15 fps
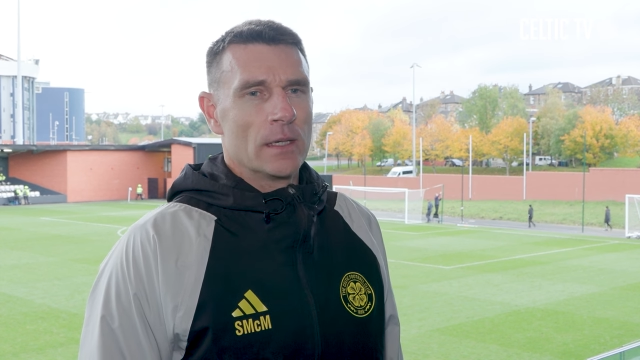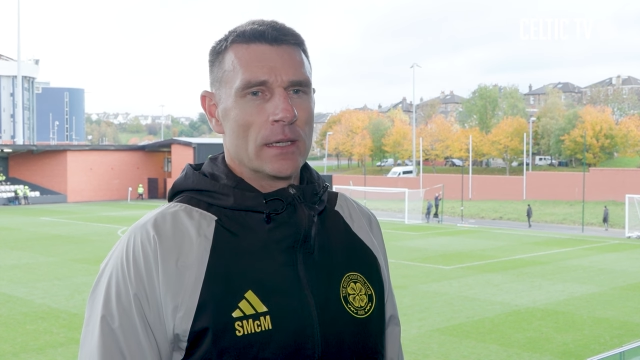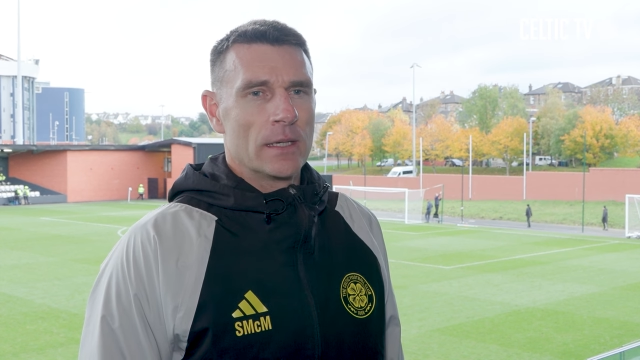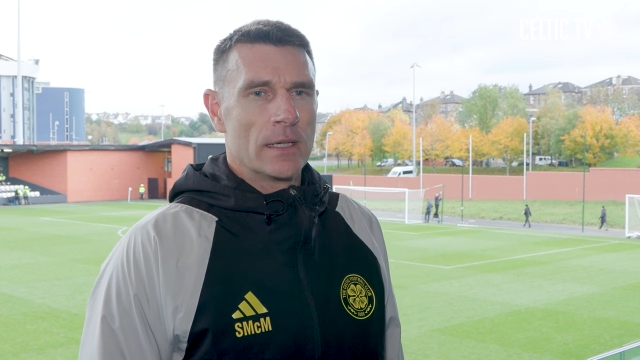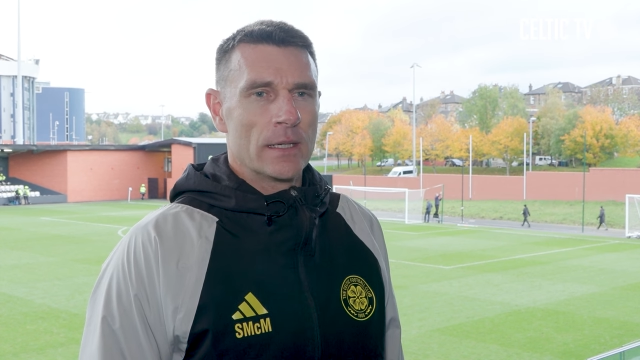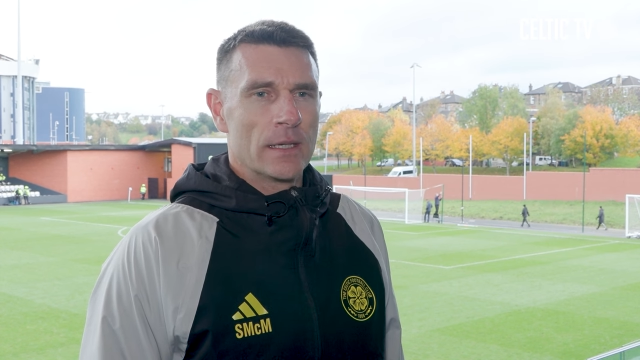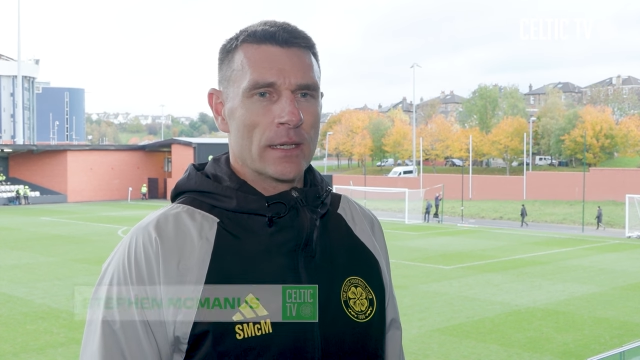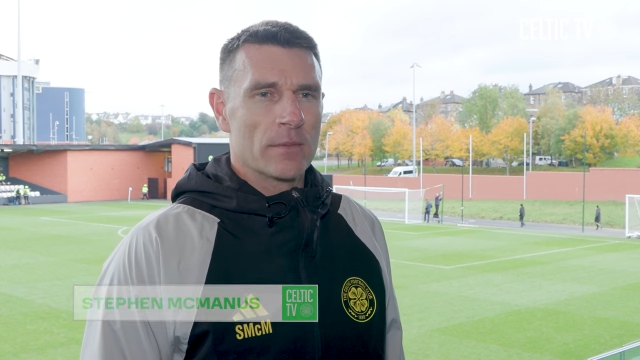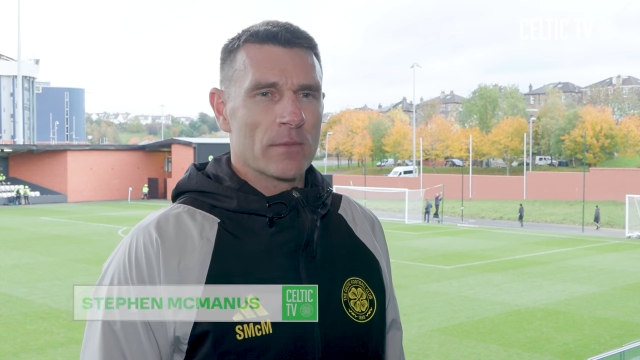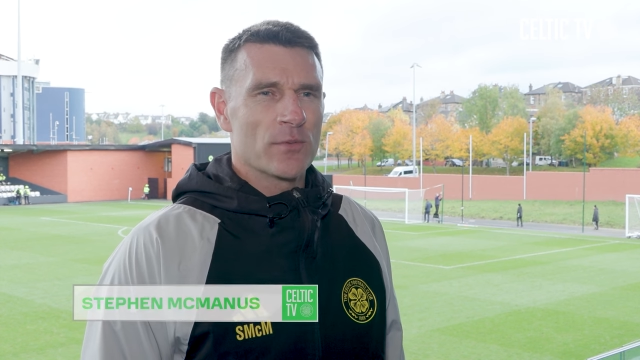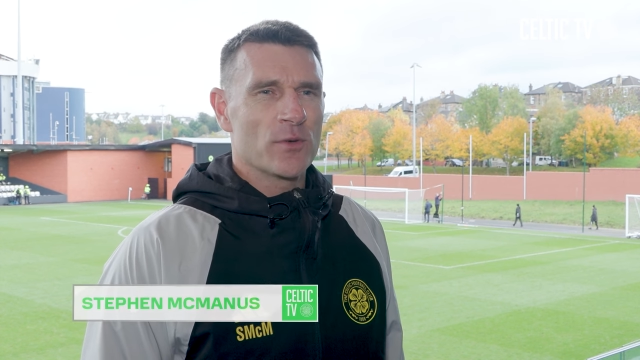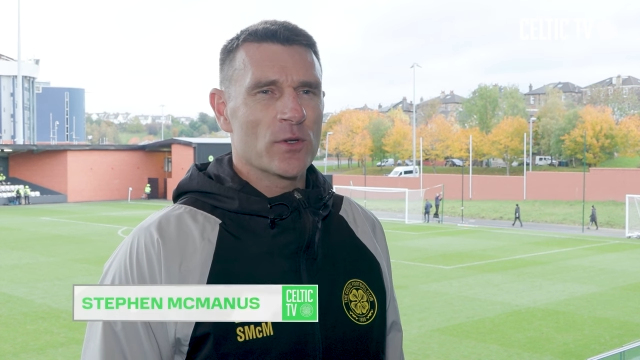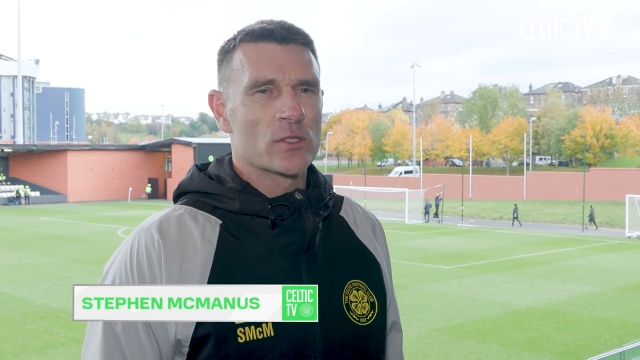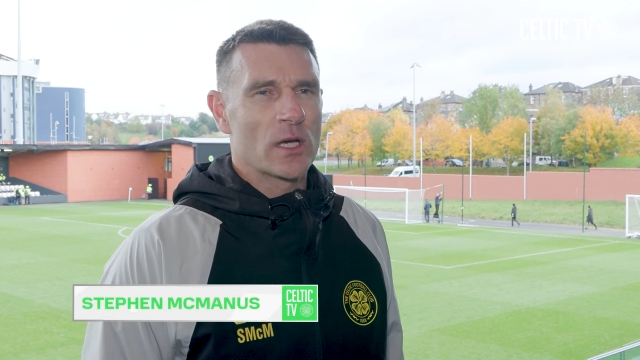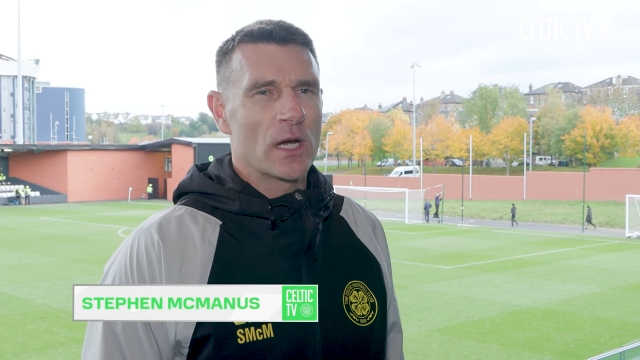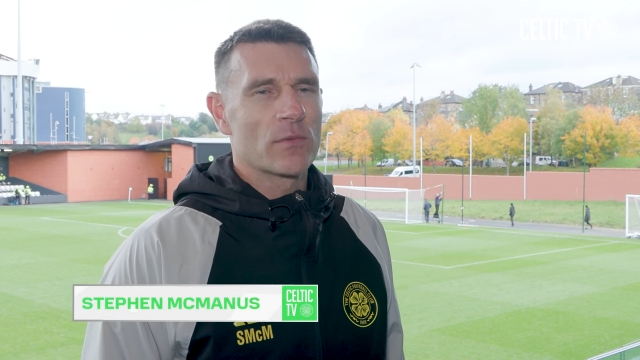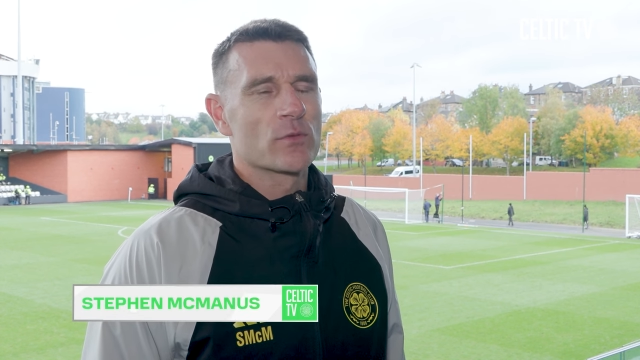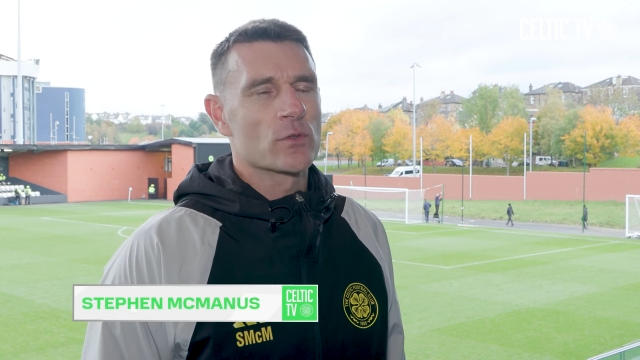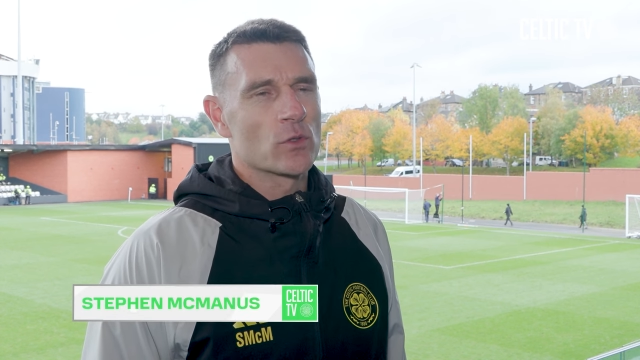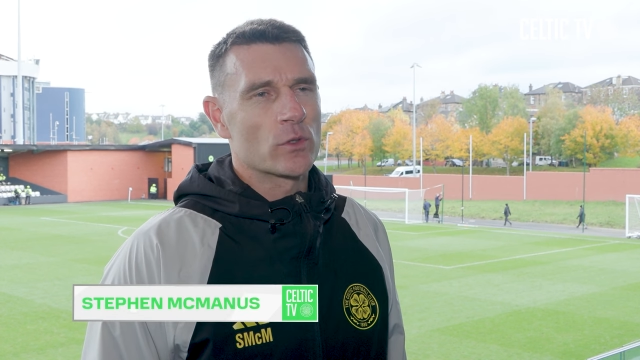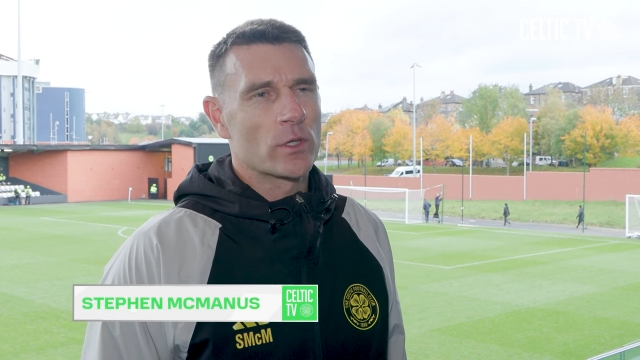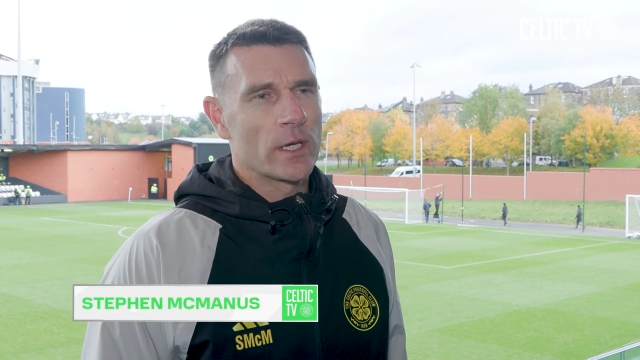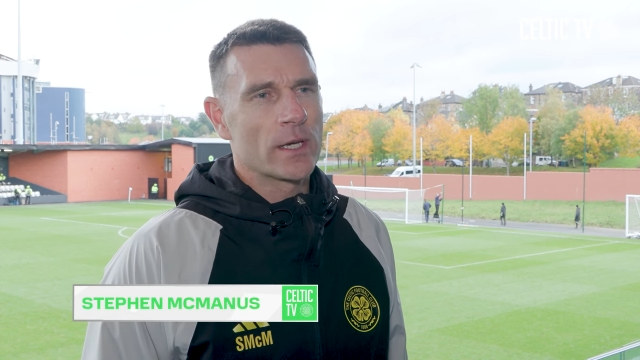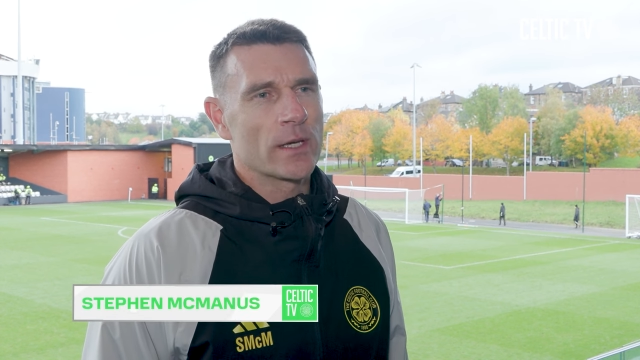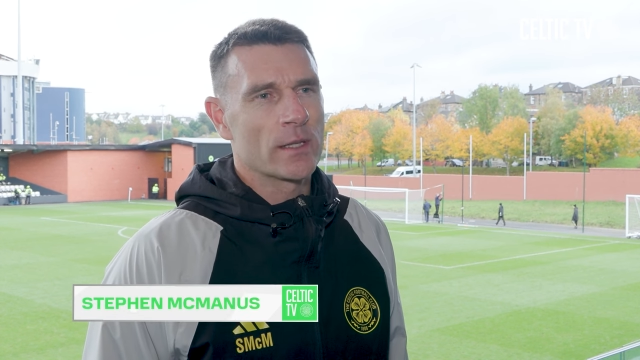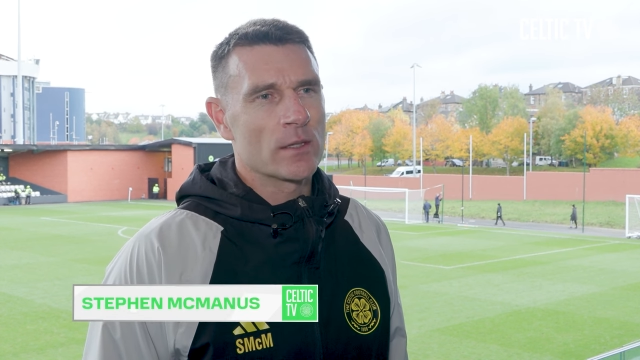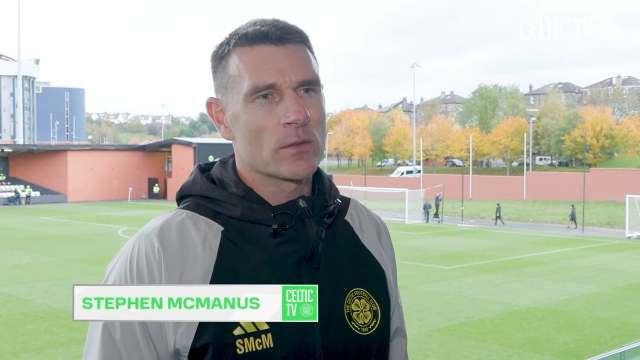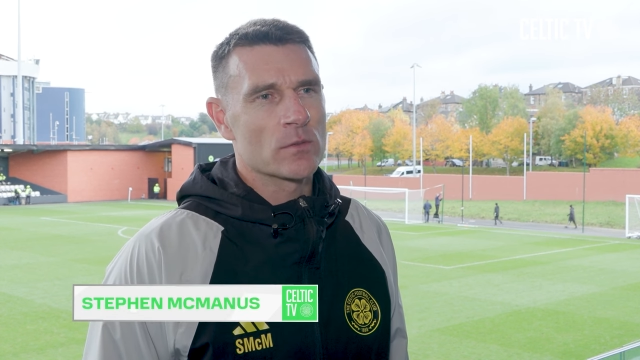The first half was okay.